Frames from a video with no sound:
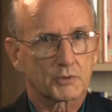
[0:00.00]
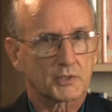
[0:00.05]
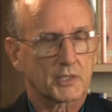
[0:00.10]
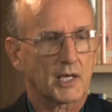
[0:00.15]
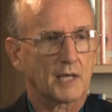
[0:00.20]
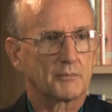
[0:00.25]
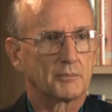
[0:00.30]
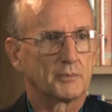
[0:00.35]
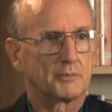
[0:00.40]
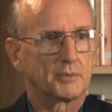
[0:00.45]
was
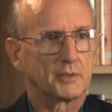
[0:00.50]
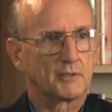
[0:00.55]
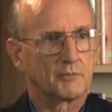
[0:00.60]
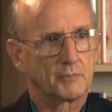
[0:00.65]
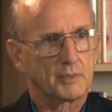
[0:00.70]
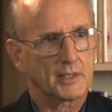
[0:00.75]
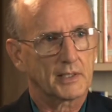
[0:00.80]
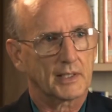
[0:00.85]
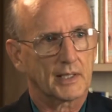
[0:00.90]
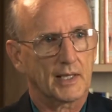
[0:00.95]
capable of
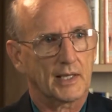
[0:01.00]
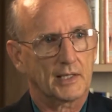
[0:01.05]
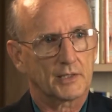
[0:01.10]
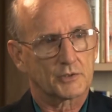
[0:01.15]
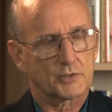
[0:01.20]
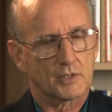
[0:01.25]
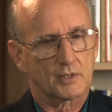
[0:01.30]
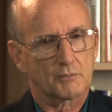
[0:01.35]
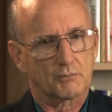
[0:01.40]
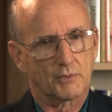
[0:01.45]
being a
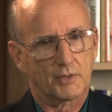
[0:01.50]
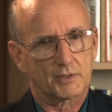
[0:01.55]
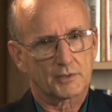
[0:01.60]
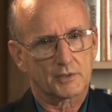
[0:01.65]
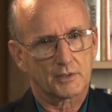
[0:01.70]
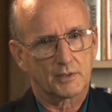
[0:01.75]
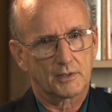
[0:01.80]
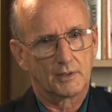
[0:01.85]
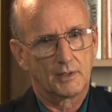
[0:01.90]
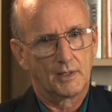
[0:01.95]
hands-on
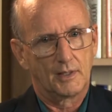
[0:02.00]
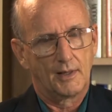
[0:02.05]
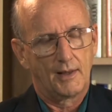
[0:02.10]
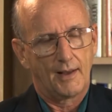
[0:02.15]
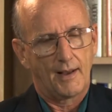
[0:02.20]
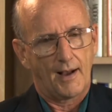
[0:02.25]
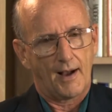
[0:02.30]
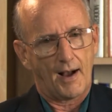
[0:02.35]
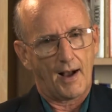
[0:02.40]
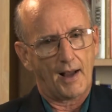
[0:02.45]
president.
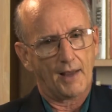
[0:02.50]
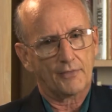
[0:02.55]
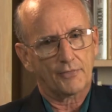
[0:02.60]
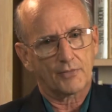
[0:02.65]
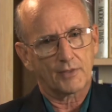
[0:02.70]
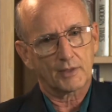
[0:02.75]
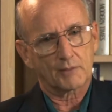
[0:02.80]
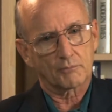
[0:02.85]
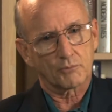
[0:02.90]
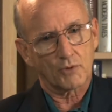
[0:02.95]
I
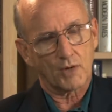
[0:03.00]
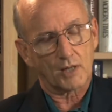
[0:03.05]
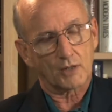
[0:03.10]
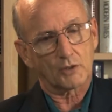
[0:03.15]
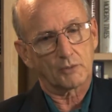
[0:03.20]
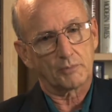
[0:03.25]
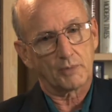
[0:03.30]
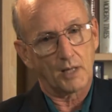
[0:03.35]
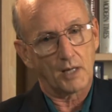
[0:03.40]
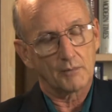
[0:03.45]
think Barack
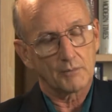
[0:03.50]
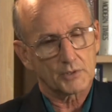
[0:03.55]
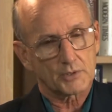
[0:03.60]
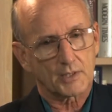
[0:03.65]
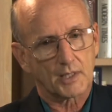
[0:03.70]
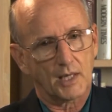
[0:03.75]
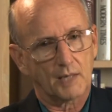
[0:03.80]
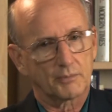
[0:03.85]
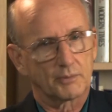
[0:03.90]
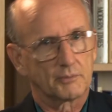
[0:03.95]
Obama's
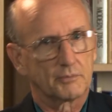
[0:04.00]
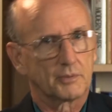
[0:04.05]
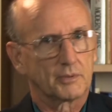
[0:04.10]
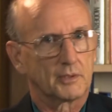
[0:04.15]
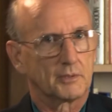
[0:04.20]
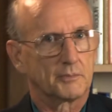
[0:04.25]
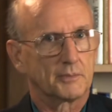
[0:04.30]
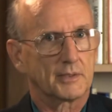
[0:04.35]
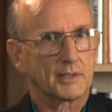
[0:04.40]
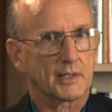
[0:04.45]
capable
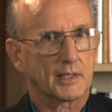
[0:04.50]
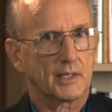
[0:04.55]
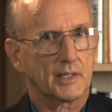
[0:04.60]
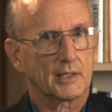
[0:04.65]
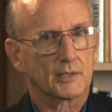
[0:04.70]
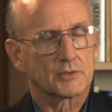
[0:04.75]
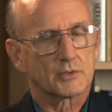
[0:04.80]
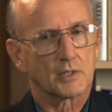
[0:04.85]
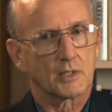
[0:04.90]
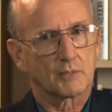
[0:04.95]
of being a
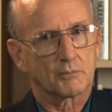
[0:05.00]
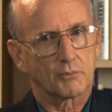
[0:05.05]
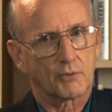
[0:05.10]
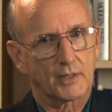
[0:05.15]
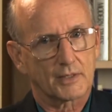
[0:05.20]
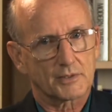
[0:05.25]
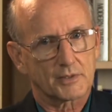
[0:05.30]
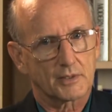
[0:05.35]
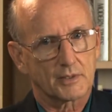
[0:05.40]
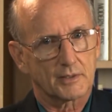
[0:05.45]
hands-on
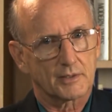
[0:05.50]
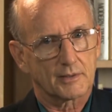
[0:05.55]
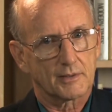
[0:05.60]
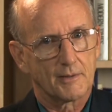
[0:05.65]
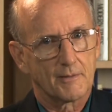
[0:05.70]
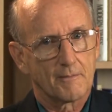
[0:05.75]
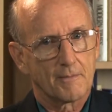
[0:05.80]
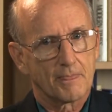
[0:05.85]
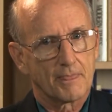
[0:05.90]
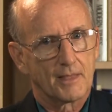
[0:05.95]
president,
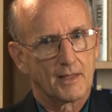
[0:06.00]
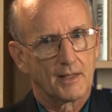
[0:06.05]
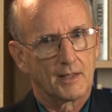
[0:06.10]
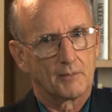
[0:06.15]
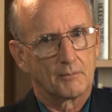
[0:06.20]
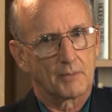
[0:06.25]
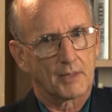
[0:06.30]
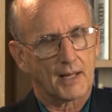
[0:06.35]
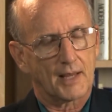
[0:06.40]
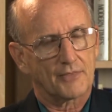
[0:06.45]

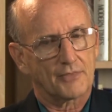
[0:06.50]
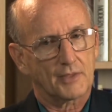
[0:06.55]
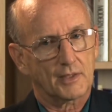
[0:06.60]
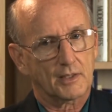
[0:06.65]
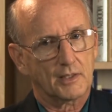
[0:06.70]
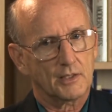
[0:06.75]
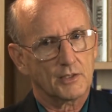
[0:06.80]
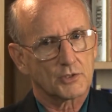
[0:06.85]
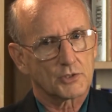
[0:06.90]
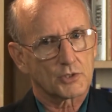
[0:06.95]
but I
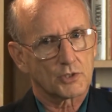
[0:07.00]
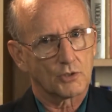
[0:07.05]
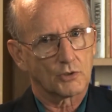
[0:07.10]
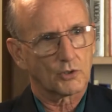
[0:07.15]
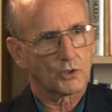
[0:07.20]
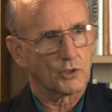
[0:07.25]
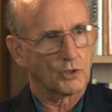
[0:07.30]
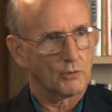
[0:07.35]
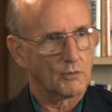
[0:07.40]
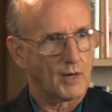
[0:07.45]
think he's so
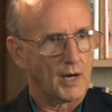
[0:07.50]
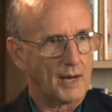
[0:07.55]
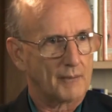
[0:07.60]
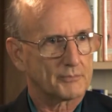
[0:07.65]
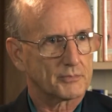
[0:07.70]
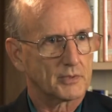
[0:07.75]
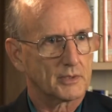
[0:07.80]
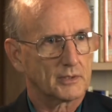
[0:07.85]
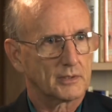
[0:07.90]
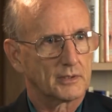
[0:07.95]

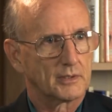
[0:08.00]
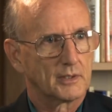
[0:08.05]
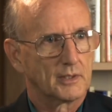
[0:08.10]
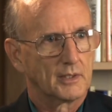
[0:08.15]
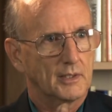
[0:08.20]
co-opted